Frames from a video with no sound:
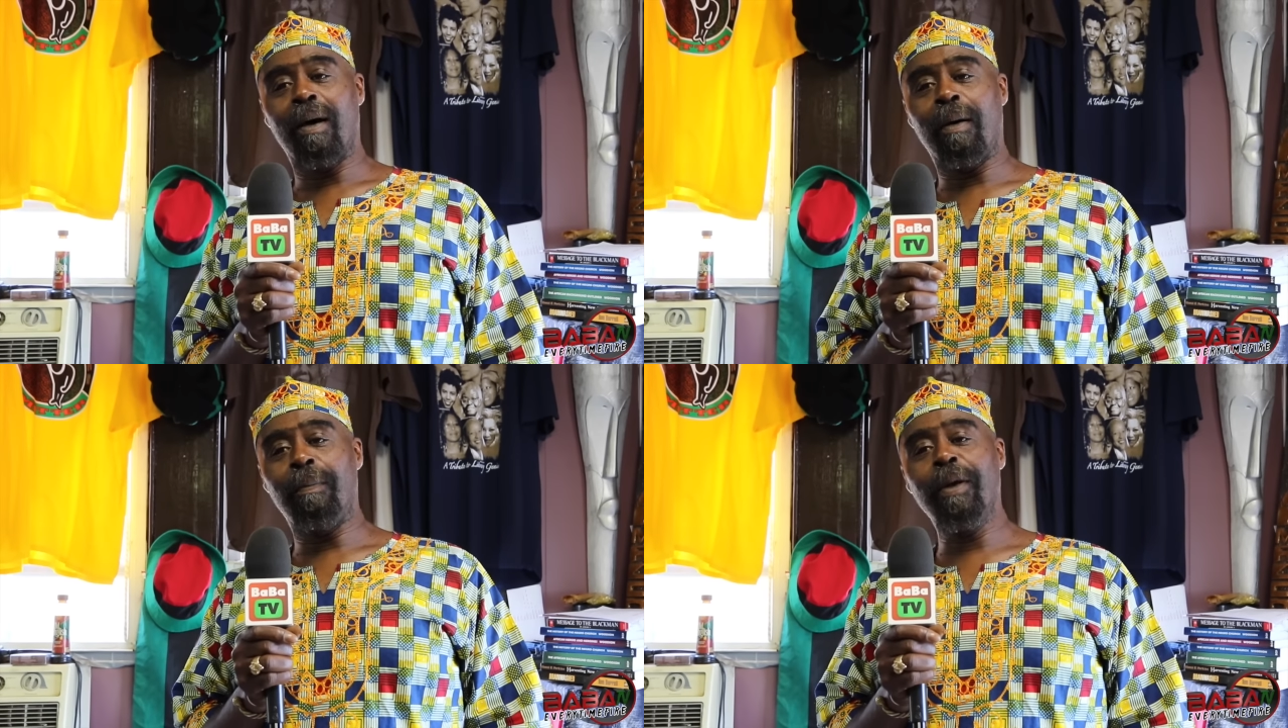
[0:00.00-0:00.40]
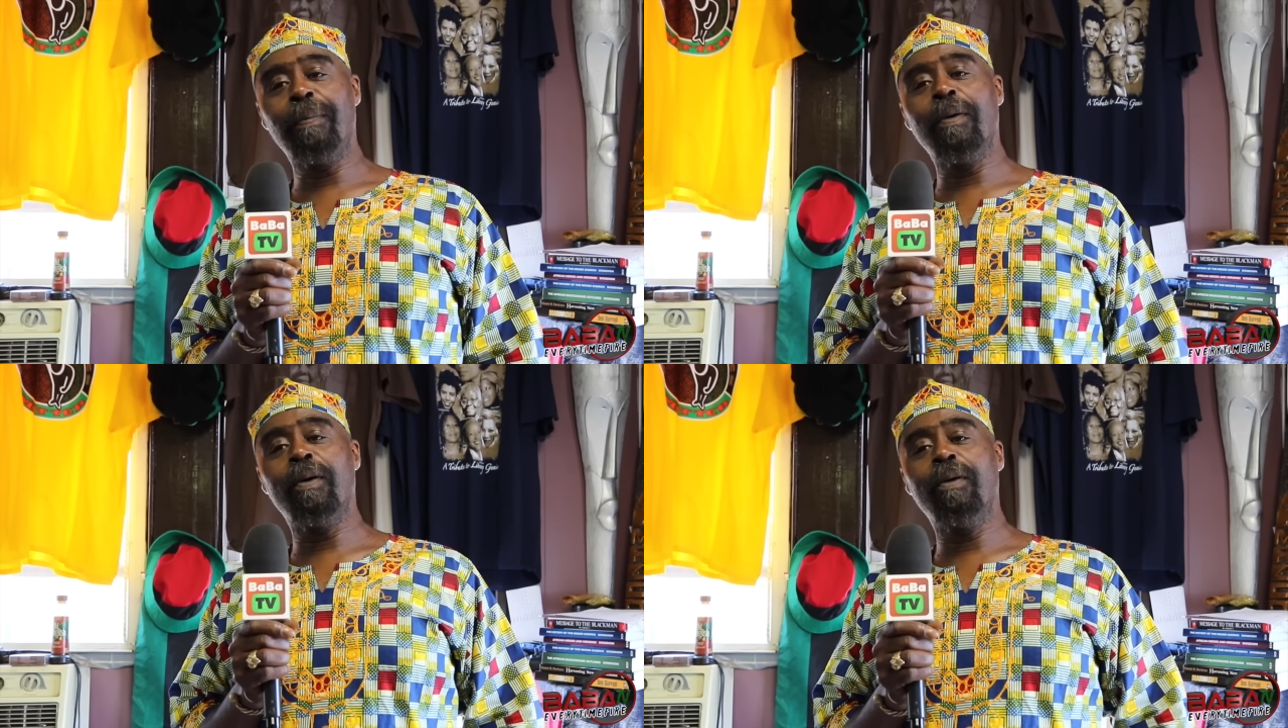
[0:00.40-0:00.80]
a
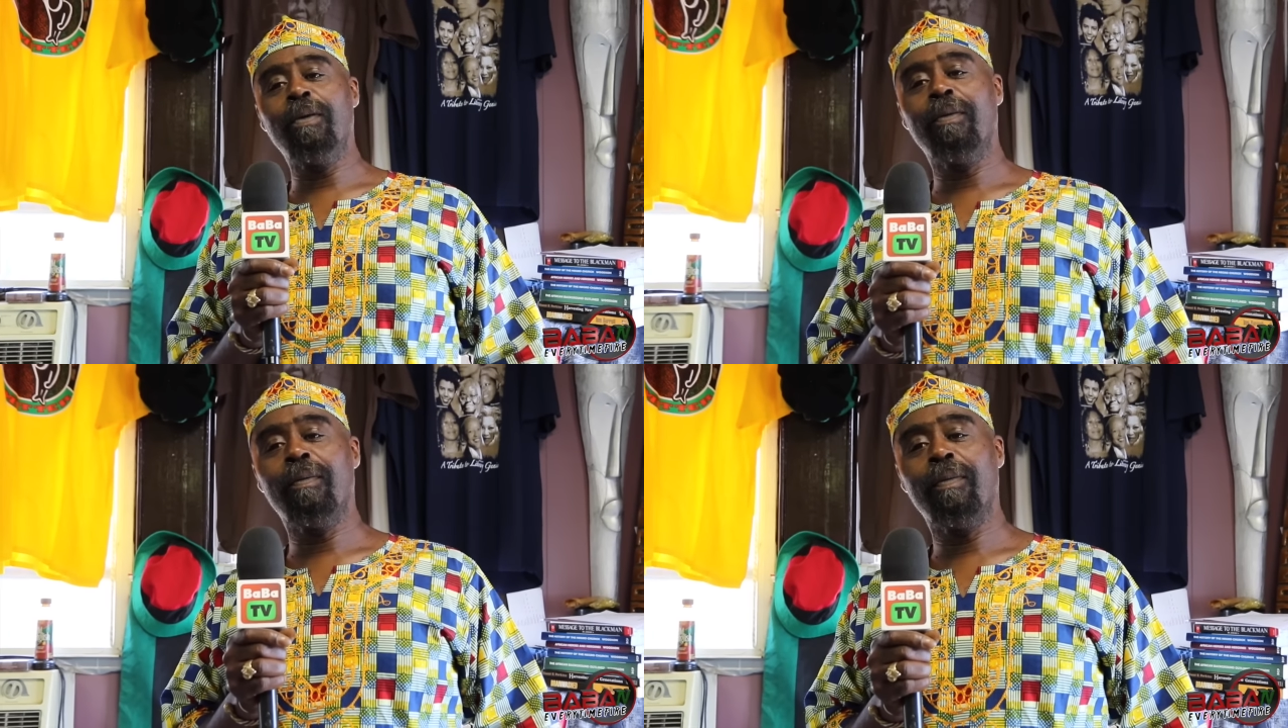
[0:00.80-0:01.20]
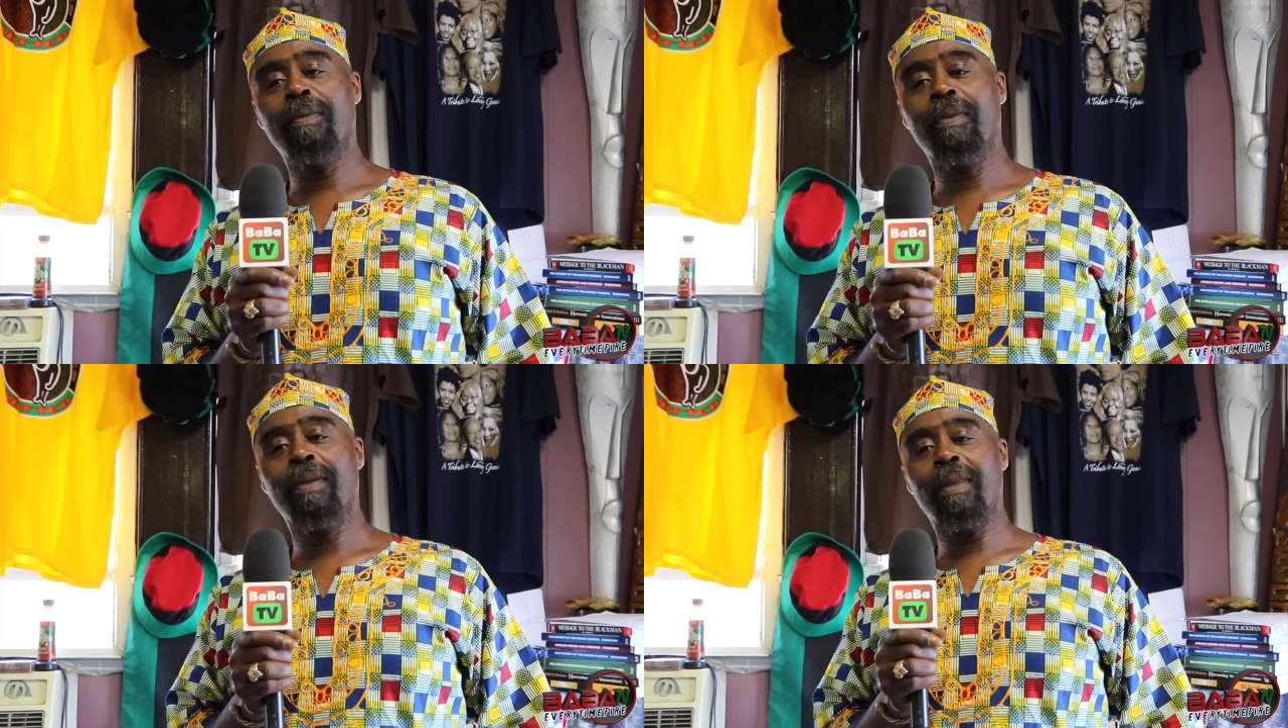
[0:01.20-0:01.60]
people
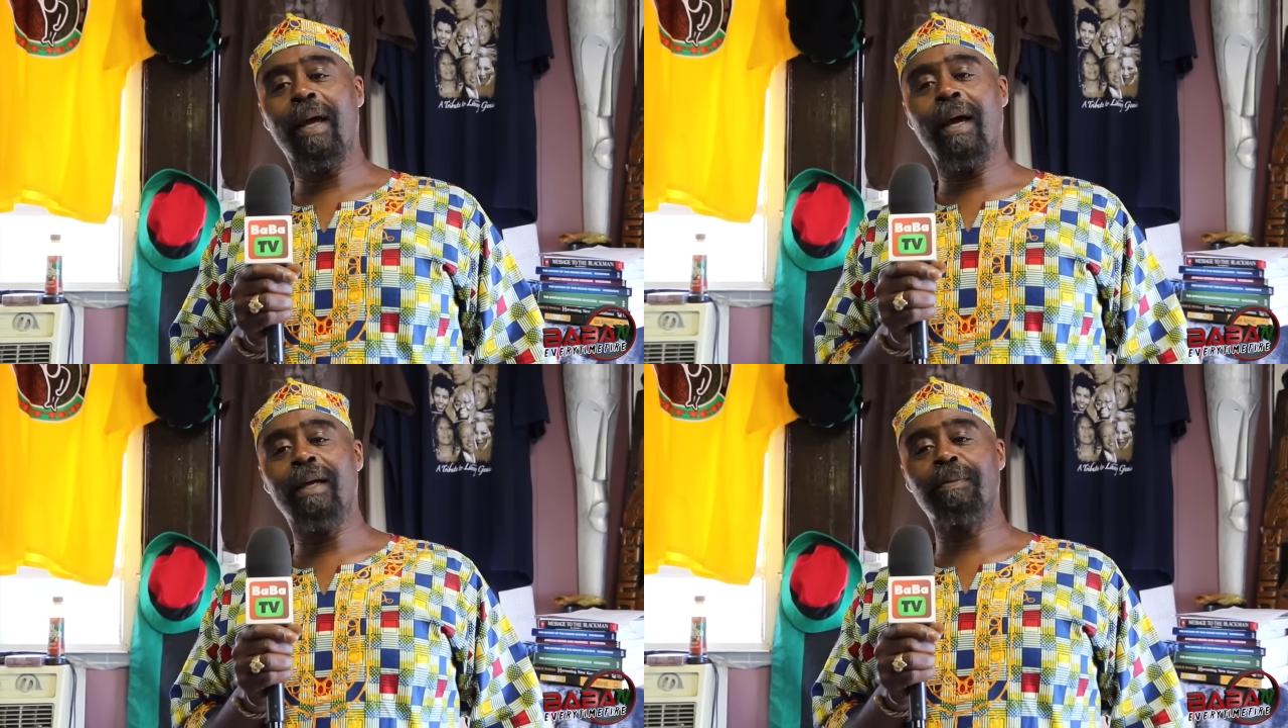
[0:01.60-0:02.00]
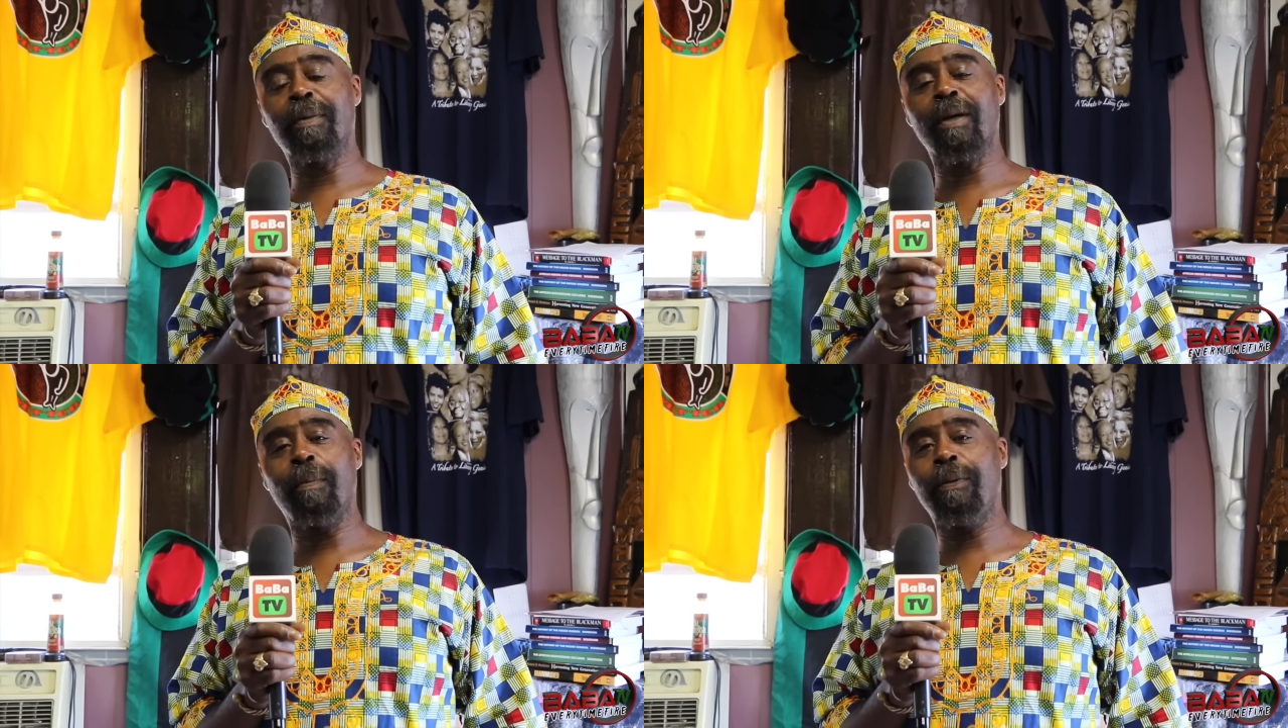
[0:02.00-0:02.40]
that has
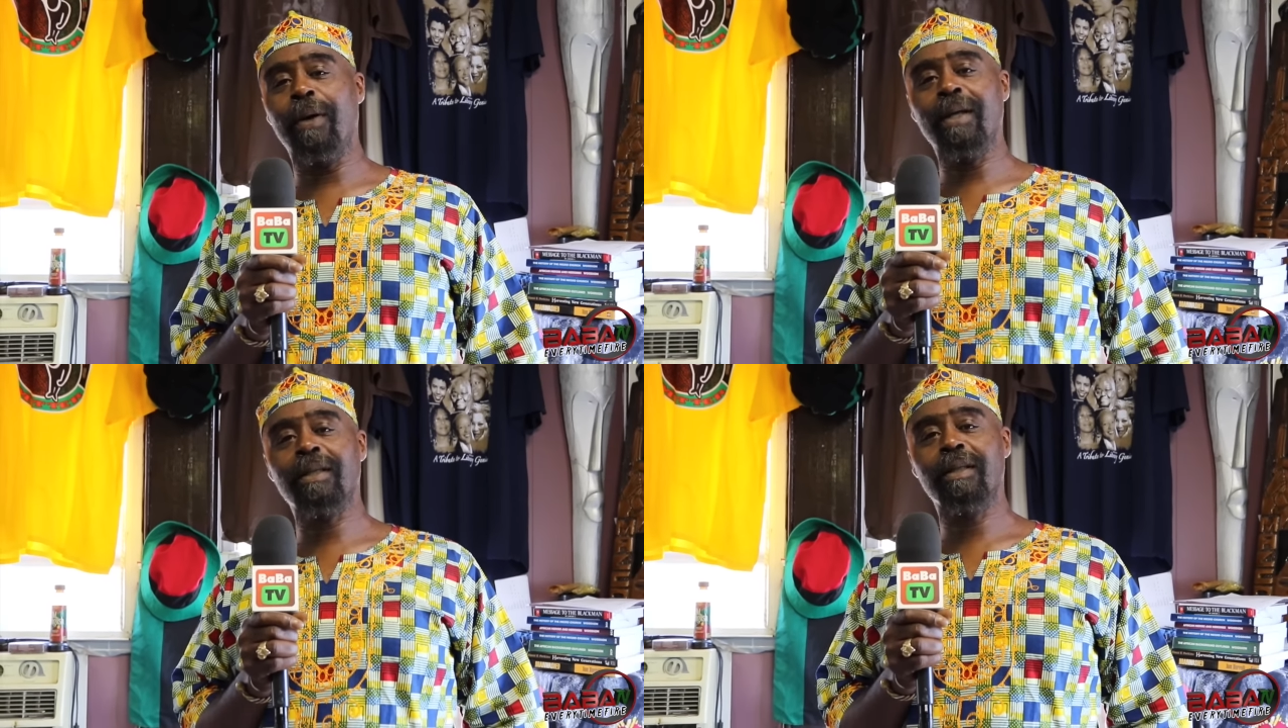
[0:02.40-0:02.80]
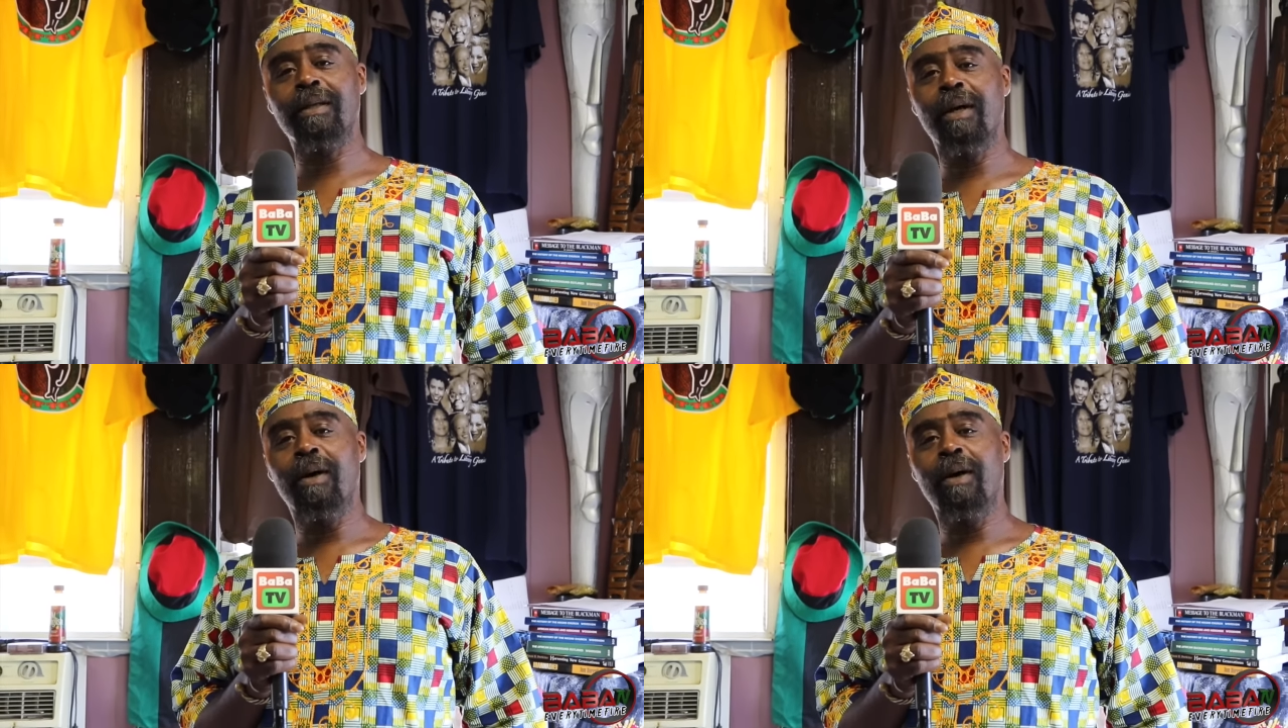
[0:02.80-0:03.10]
been oppressed